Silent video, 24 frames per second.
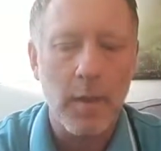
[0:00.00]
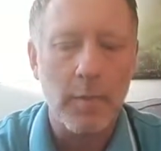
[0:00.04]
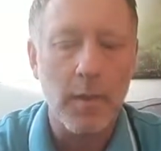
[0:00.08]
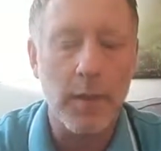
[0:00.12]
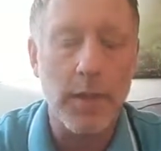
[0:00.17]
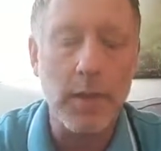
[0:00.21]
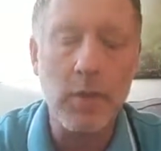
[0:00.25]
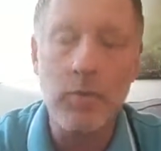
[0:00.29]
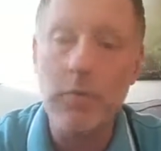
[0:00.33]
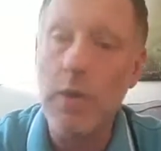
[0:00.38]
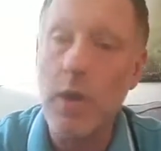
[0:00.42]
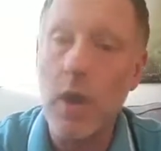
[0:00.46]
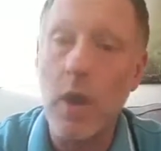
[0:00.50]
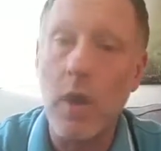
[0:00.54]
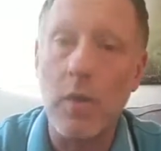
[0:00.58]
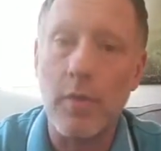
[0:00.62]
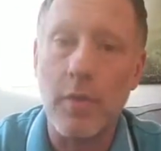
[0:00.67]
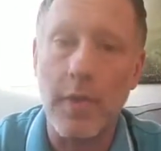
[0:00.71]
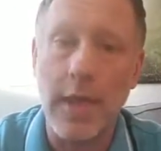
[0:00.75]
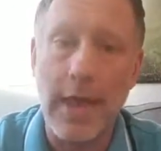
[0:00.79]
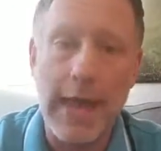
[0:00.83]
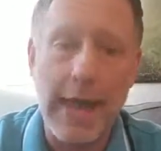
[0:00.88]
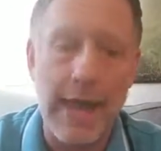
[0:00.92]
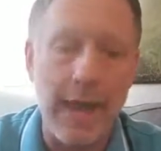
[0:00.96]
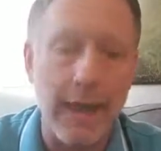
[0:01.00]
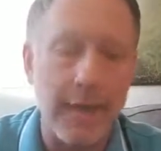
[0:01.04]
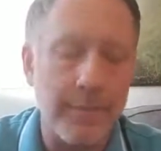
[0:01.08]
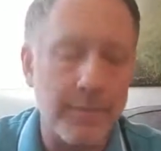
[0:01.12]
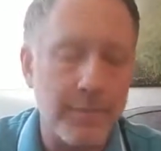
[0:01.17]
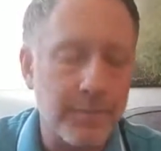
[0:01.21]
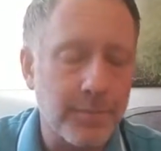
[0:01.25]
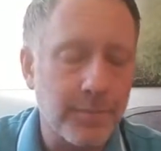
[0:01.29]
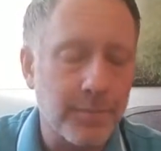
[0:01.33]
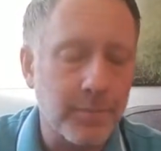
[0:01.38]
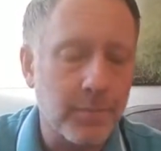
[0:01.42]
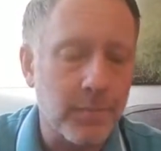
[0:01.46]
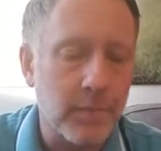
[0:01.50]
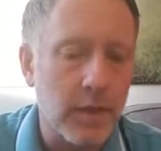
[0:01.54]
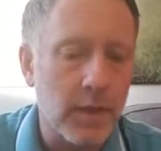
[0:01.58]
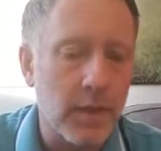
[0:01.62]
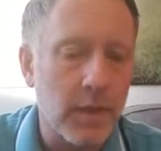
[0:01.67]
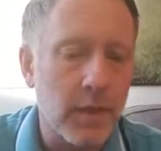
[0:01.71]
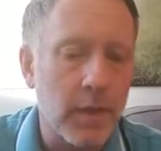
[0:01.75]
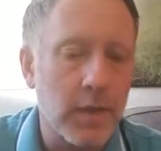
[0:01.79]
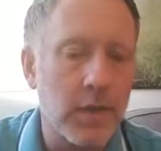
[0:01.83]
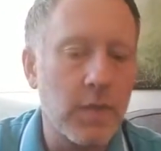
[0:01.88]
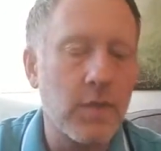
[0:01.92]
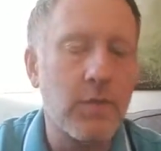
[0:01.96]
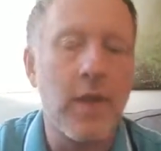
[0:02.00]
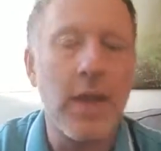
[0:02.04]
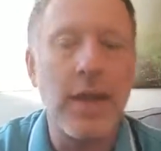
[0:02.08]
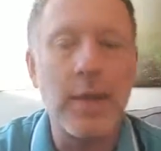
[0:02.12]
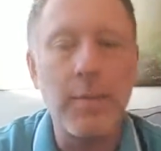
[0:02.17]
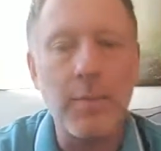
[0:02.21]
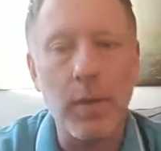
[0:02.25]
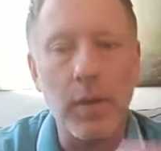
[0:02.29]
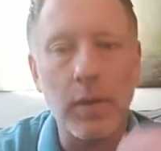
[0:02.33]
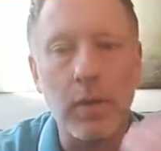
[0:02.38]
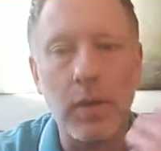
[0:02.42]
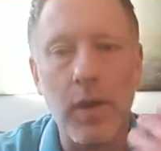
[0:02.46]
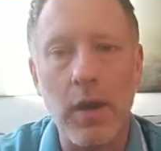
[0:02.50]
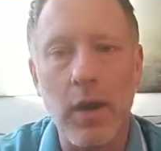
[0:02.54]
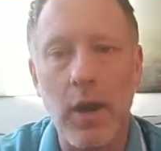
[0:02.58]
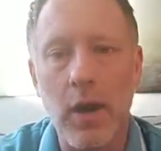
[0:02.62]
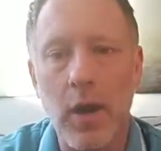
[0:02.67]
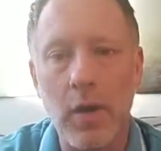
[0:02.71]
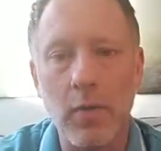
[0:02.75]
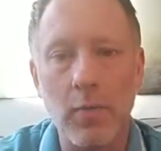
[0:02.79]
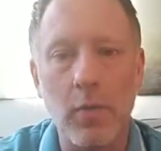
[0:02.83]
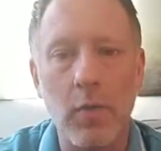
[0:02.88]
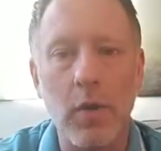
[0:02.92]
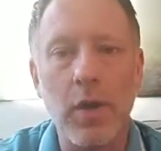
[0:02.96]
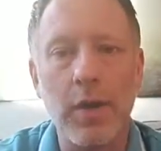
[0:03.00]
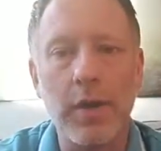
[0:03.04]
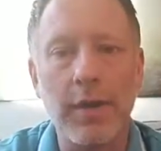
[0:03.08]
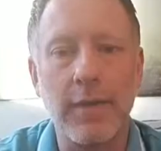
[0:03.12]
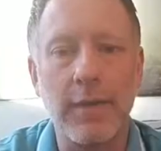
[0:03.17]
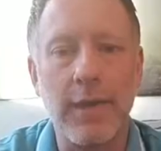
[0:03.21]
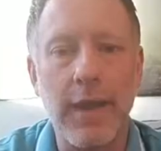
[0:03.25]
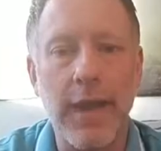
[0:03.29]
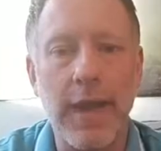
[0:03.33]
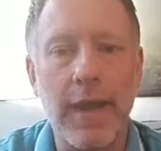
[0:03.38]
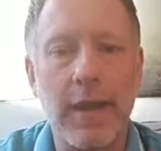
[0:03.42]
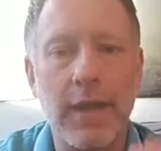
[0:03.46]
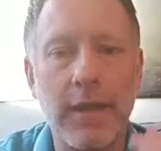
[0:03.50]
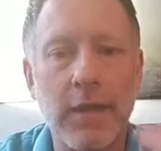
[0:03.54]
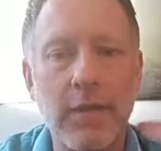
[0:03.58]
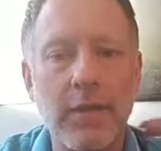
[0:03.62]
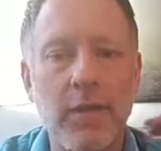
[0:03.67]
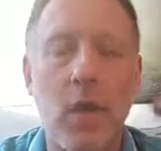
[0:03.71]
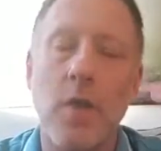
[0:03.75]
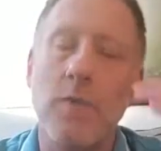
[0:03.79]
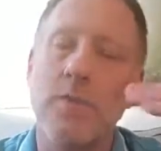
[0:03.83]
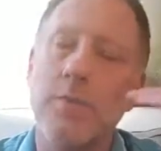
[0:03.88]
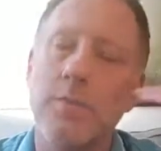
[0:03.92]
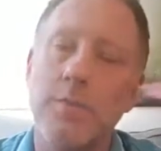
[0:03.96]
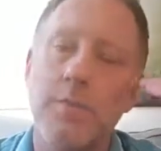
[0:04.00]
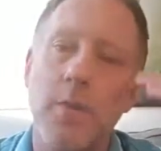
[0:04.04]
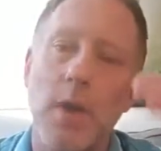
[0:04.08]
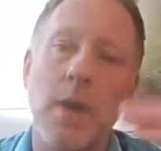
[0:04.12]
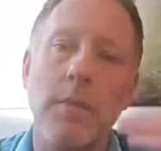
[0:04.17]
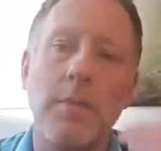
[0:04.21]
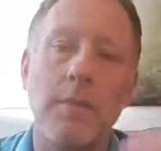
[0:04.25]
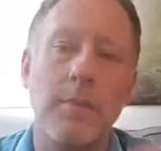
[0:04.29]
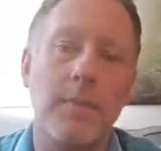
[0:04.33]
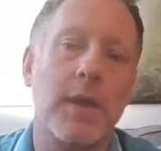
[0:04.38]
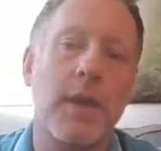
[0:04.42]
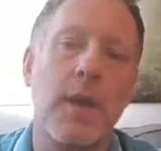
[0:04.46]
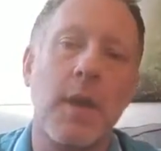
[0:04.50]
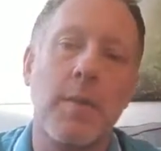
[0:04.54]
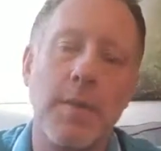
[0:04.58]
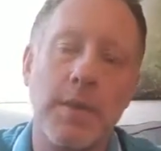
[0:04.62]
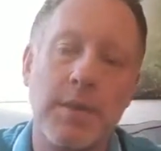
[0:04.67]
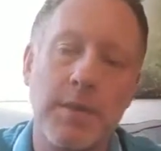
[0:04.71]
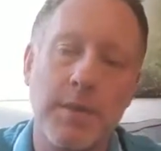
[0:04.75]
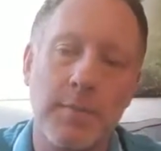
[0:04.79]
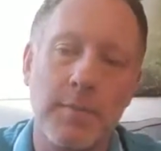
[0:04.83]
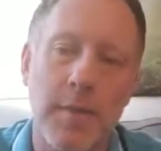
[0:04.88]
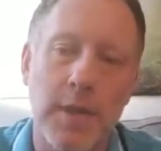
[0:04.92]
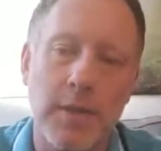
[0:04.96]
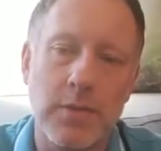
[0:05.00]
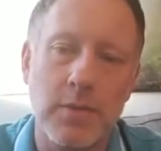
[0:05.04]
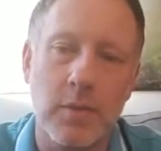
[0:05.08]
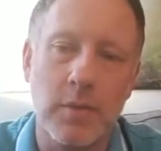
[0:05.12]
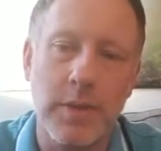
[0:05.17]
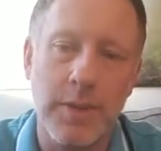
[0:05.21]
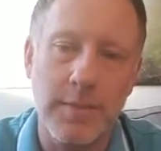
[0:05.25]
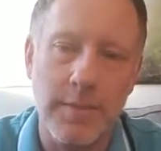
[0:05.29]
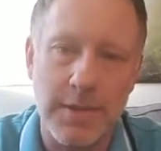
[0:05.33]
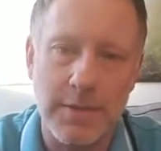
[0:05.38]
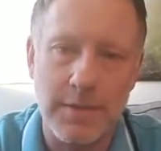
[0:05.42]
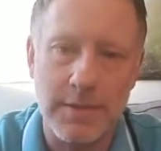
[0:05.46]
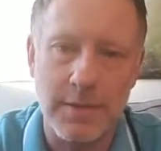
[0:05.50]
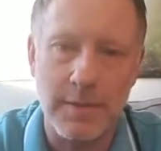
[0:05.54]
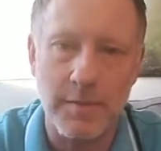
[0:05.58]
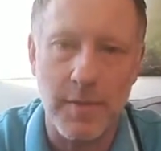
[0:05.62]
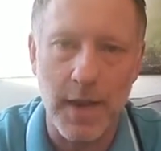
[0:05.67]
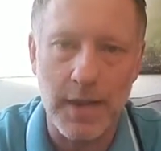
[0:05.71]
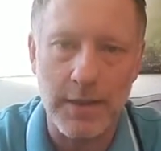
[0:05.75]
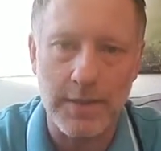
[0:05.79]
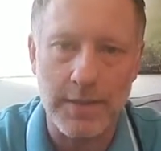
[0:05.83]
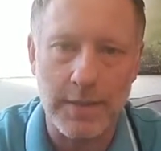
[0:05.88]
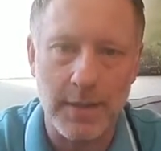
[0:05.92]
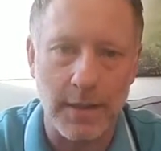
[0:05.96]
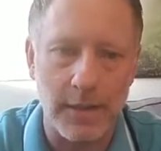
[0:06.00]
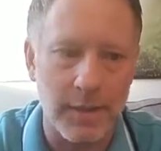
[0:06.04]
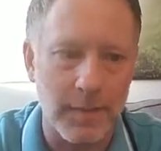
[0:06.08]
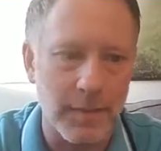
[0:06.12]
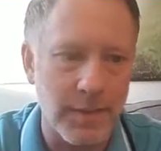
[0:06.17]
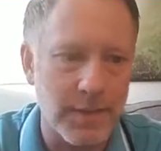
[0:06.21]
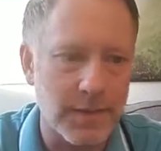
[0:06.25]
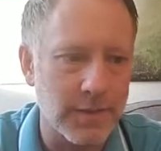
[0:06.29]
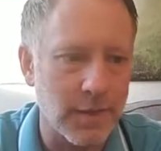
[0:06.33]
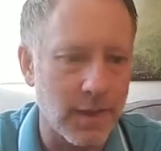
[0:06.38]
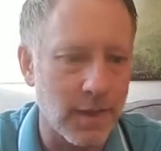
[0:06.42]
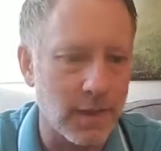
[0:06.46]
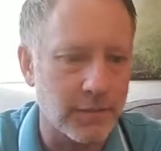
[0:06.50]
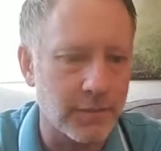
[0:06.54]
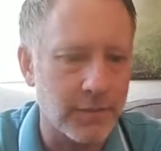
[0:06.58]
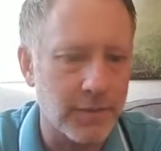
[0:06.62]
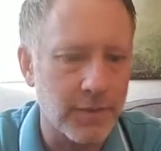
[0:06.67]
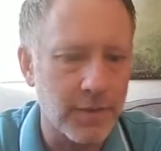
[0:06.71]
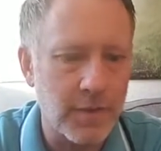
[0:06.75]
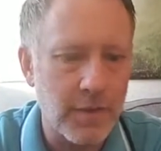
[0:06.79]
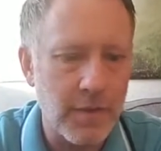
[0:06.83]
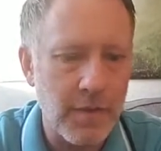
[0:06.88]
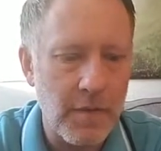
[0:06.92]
But you know that you've had to put a lot of hard work in that, and you've also probably come into mental limits and mindset limits of